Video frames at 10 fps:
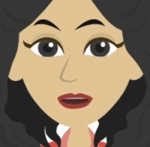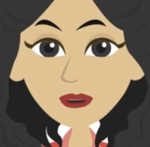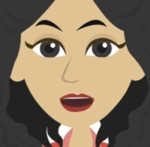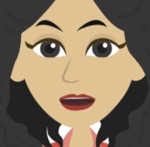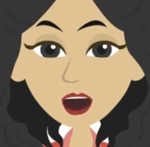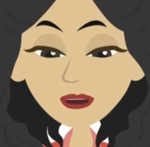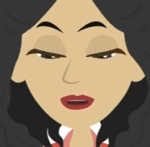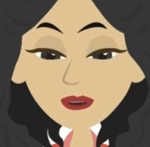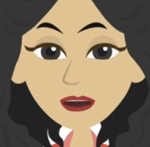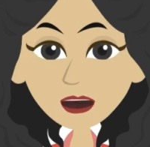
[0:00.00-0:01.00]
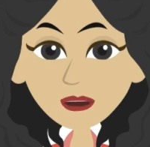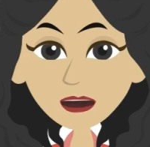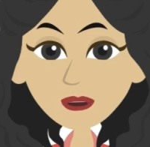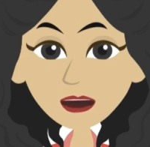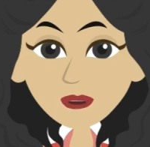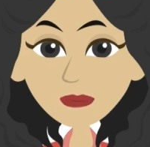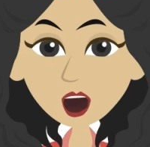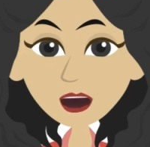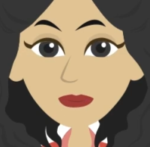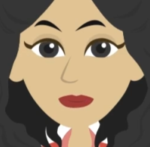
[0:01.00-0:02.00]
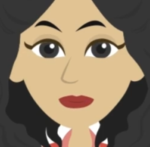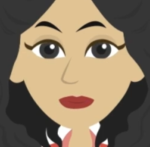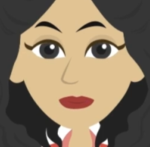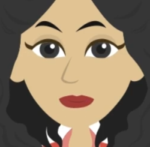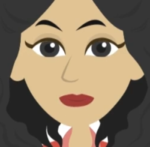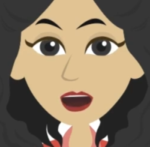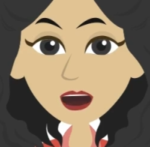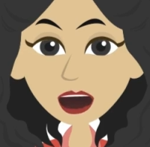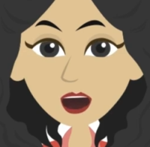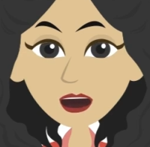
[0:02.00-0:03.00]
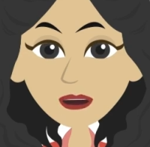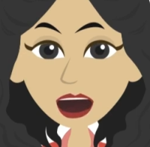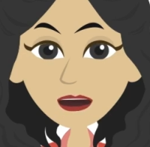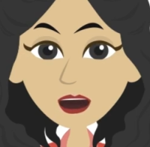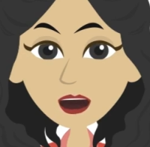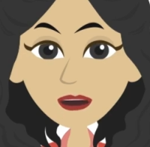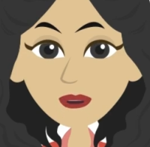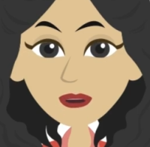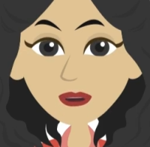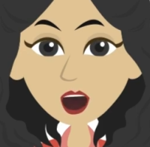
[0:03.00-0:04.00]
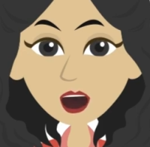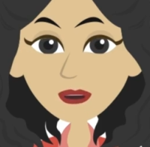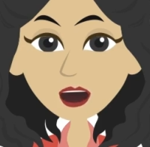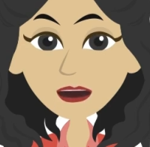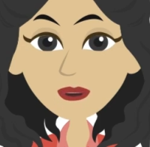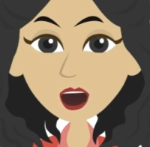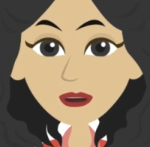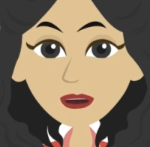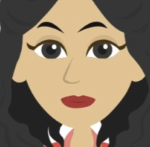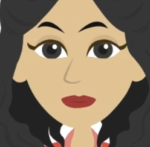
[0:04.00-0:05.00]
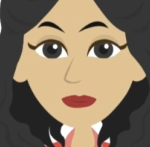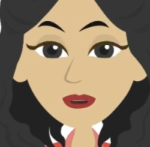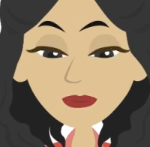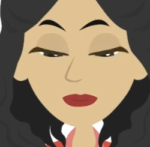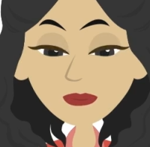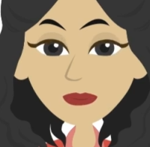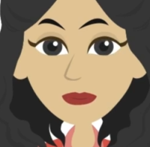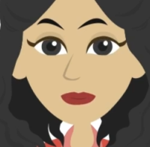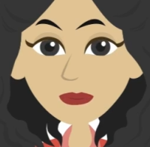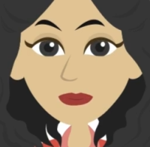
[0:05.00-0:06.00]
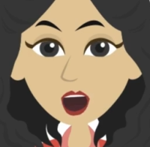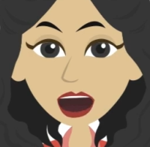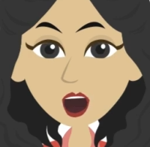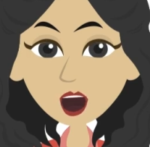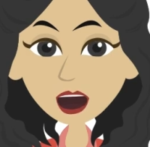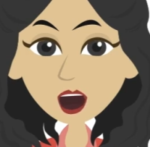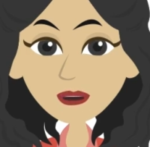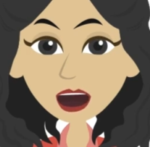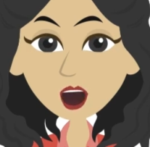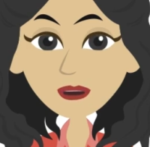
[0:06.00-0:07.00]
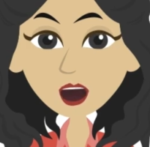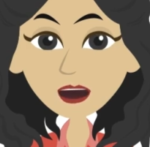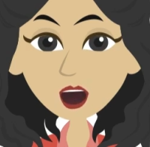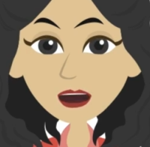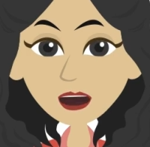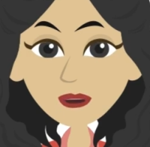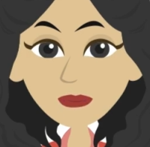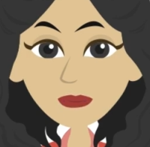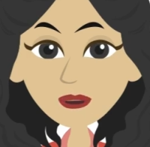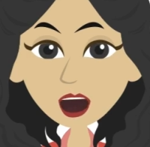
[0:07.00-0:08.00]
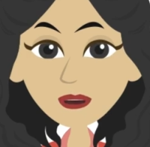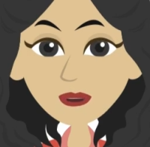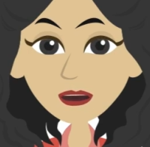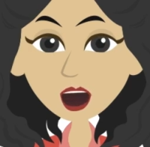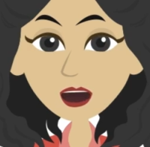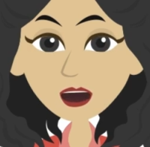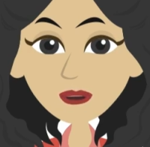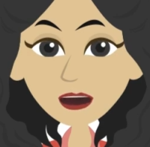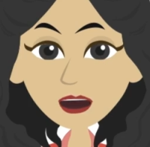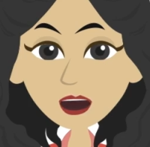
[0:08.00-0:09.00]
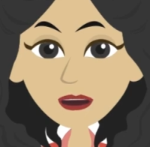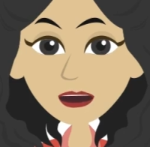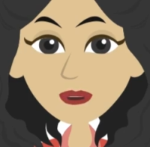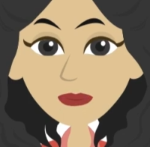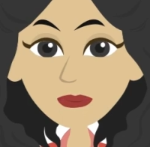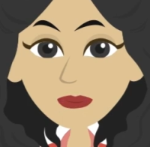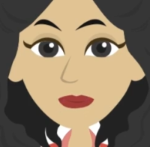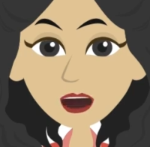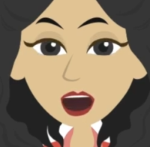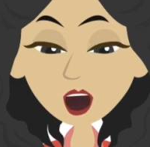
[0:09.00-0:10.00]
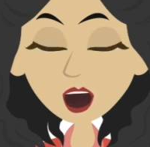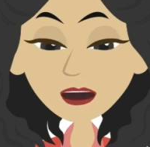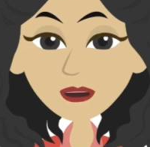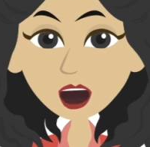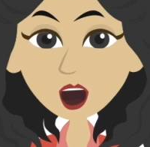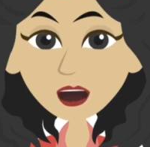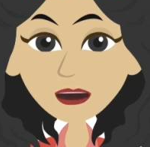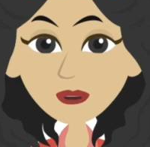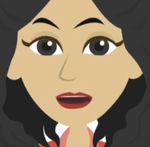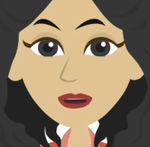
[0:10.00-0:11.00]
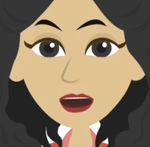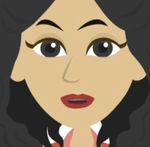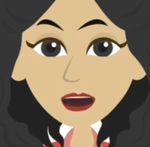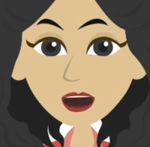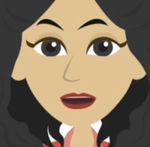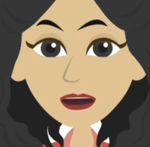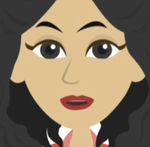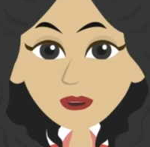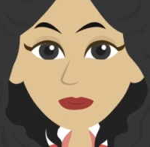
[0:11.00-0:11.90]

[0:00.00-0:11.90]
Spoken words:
sure trash is put in the correct place are both important ways to keep our environment healthy. But the Alabama Coastal Foundation works with people in our community to find other ways to protect the environment.